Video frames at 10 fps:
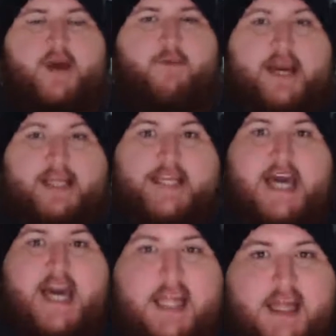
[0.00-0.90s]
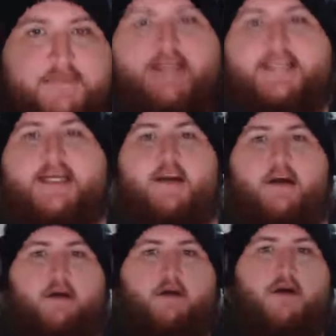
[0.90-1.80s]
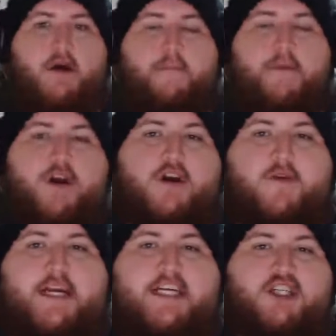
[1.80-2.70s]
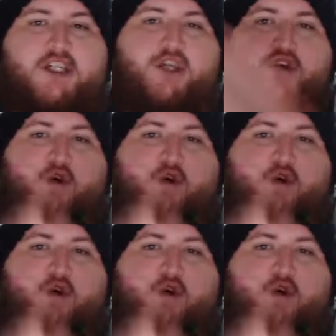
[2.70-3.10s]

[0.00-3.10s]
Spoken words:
Wake the hell up, Nintendo. Pokemon is your